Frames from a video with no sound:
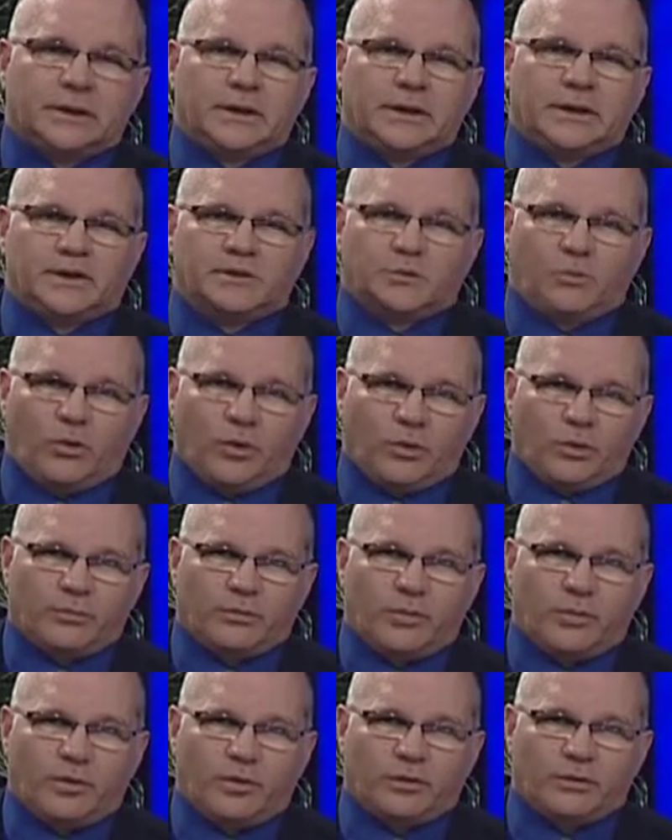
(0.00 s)
It's more
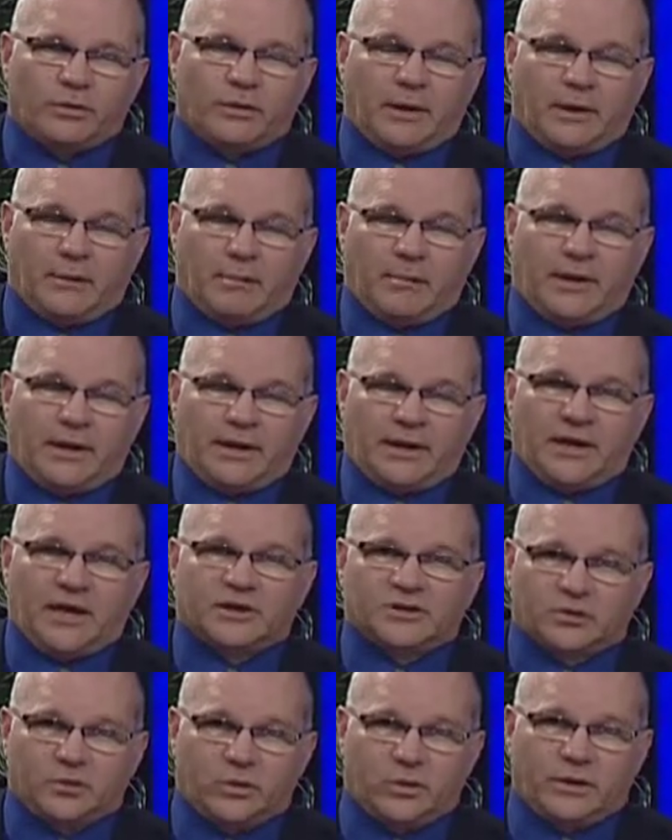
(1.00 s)
important
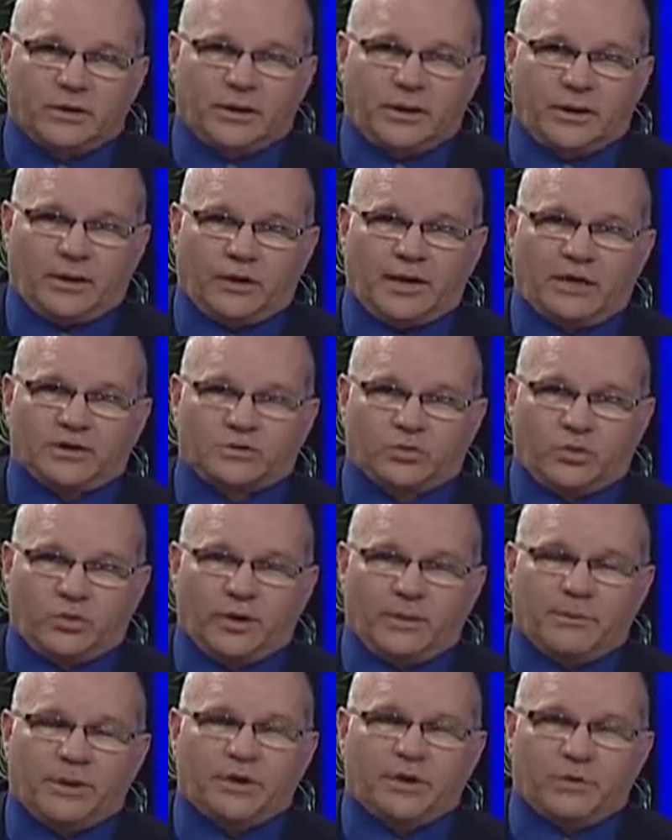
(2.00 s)
against
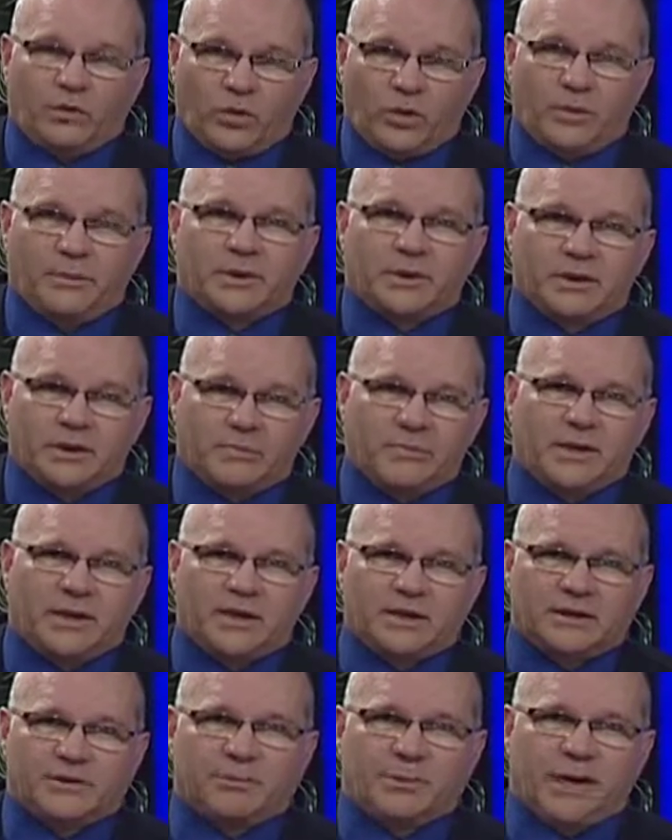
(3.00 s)
women and women
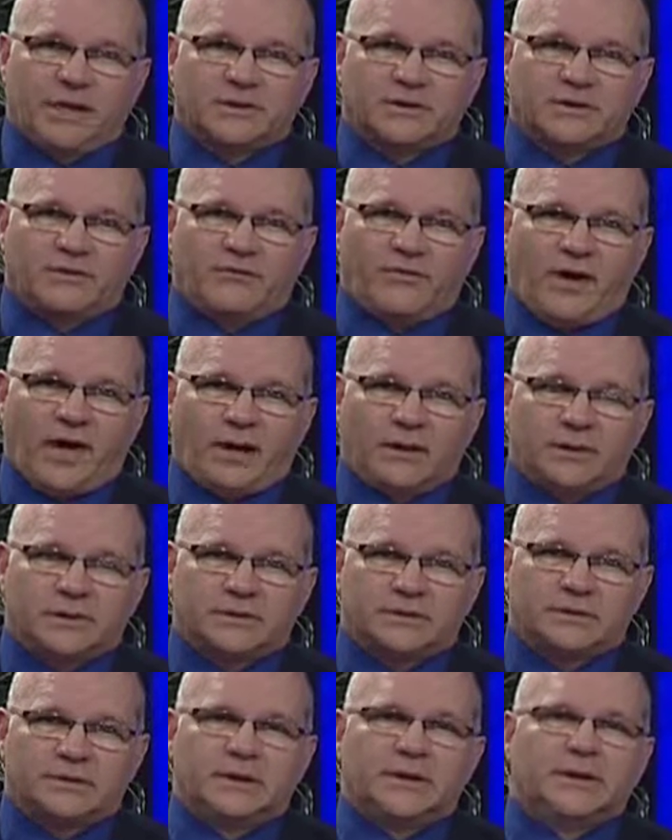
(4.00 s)
committing domestic
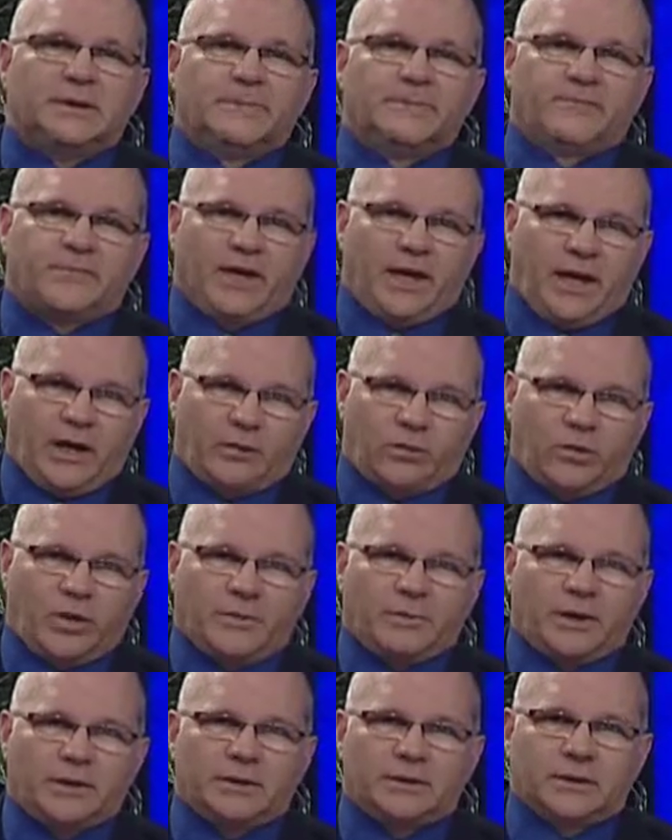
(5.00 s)
violence and
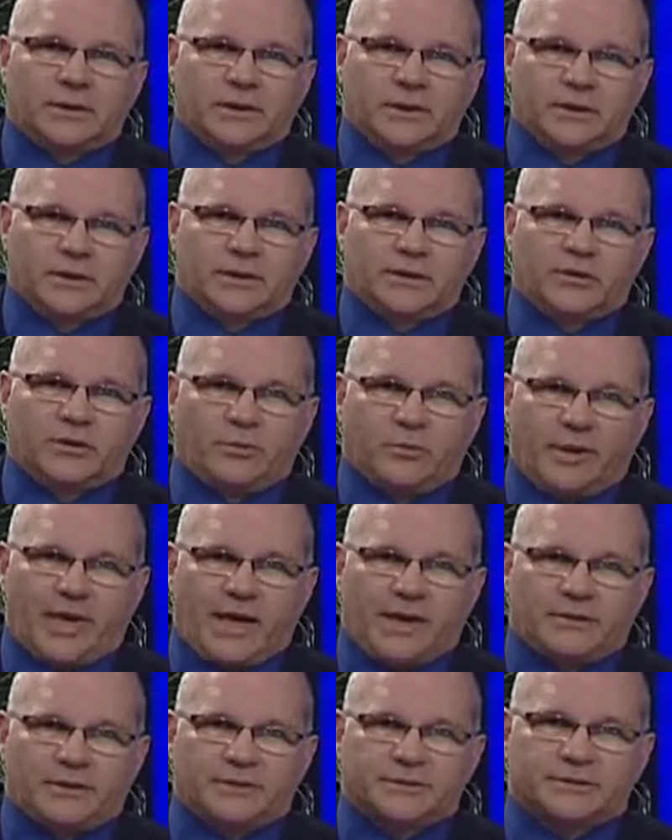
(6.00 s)
women killing their
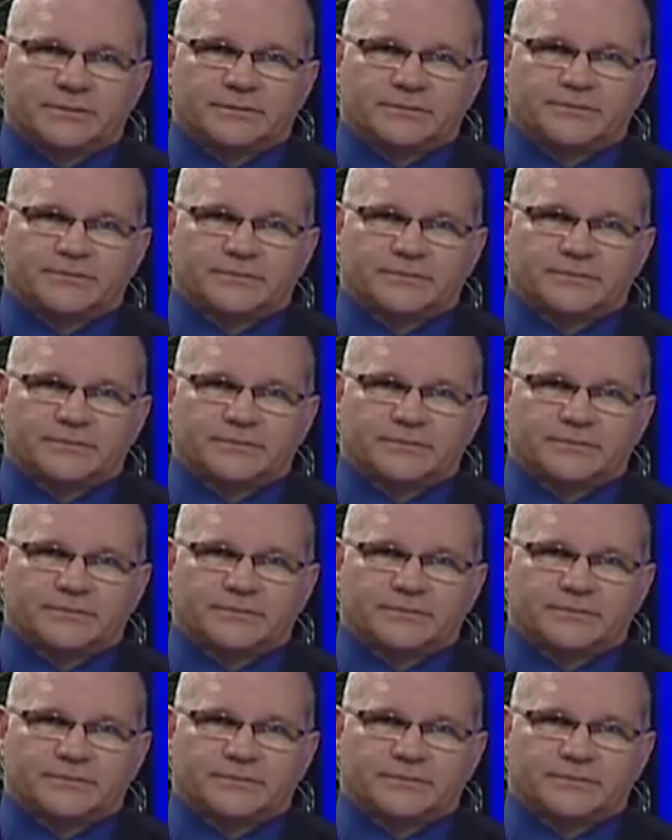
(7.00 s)
babies.